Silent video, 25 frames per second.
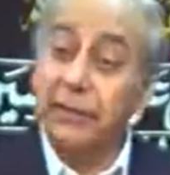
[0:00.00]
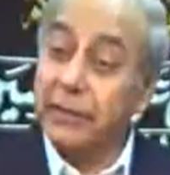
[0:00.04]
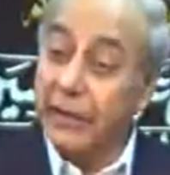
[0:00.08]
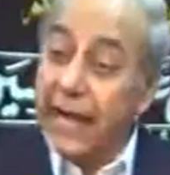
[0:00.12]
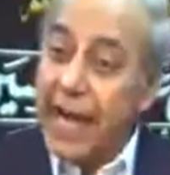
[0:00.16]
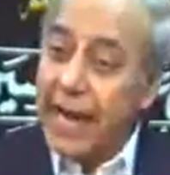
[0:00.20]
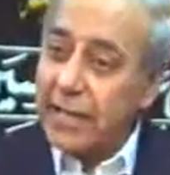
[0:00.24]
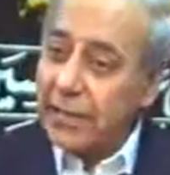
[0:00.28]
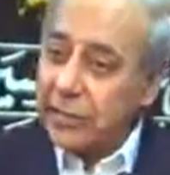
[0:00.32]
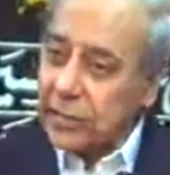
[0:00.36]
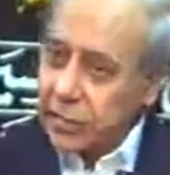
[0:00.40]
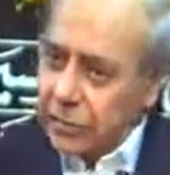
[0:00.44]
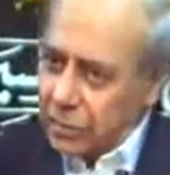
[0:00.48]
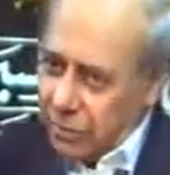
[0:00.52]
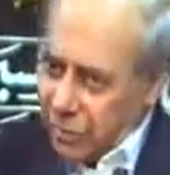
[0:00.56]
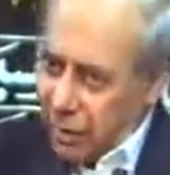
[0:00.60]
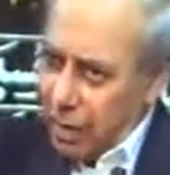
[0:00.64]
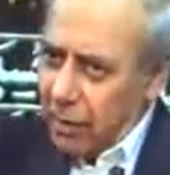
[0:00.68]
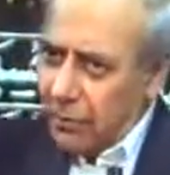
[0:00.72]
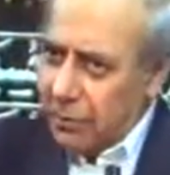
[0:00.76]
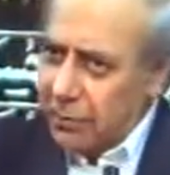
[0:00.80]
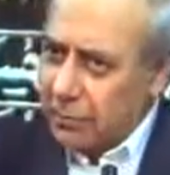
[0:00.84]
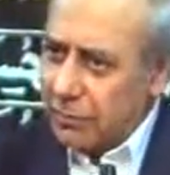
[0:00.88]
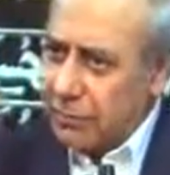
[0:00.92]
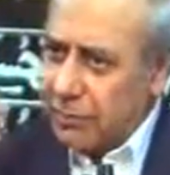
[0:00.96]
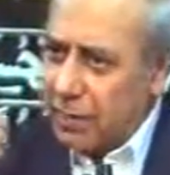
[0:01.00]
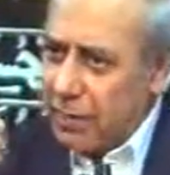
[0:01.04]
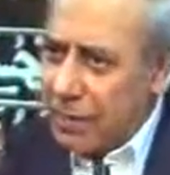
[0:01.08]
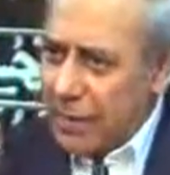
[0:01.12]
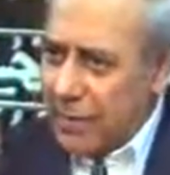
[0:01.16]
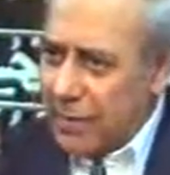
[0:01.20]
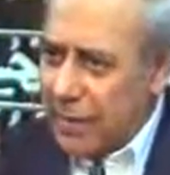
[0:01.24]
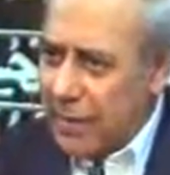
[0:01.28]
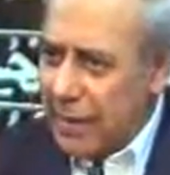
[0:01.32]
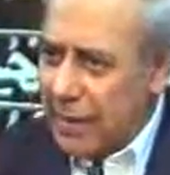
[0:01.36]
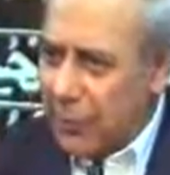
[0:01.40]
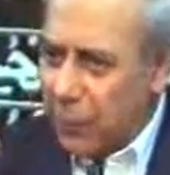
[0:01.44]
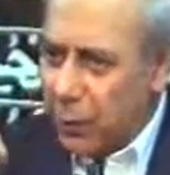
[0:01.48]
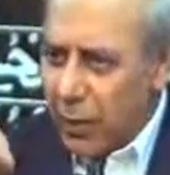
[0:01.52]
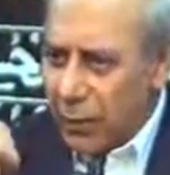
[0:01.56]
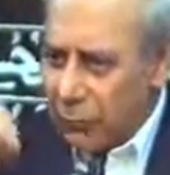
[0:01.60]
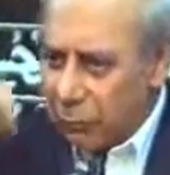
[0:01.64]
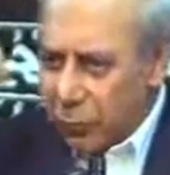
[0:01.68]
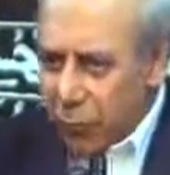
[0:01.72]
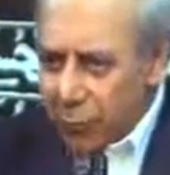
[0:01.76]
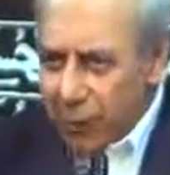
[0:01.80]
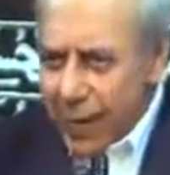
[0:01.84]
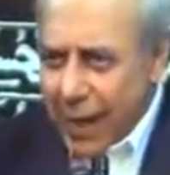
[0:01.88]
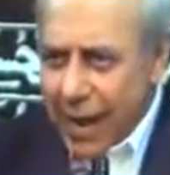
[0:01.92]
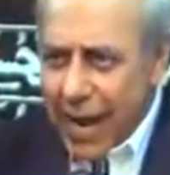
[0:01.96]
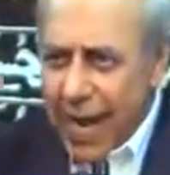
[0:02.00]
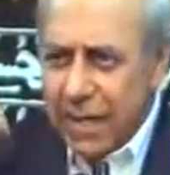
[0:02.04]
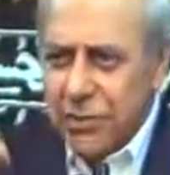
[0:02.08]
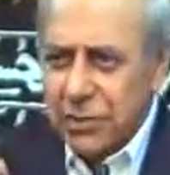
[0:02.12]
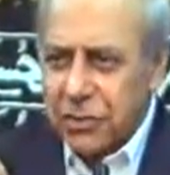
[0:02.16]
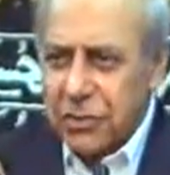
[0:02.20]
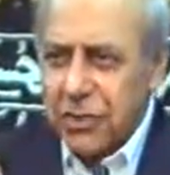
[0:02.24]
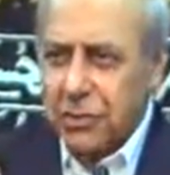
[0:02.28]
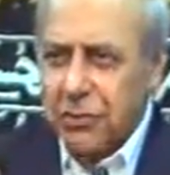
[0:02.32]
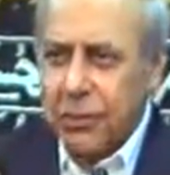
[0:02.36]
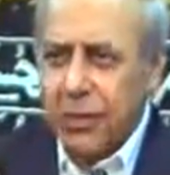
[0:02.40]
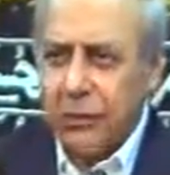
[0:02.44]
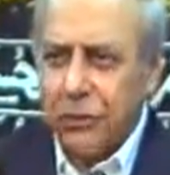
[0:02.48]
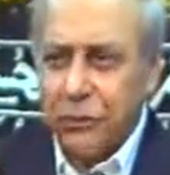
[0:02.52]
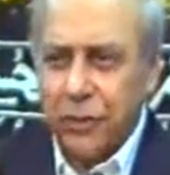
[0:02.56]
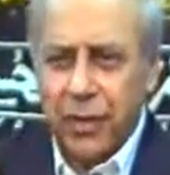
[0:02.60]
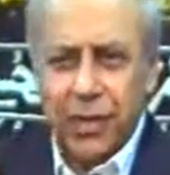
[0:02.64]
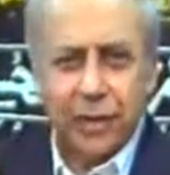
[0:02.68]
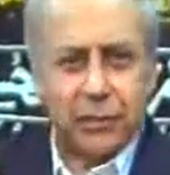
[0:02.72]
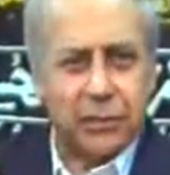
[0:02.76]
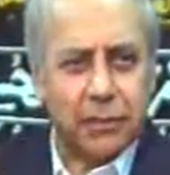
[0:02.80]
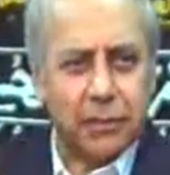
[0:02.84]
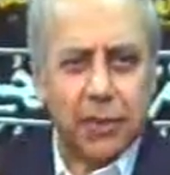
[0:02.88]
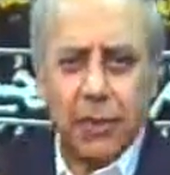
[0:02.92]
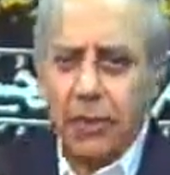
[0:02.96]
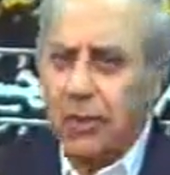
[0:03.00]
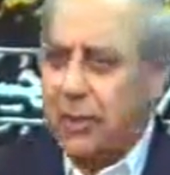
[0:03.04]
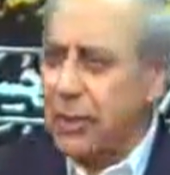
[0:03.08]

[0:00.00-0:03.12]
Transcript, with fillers: That thought that one would be answerable to it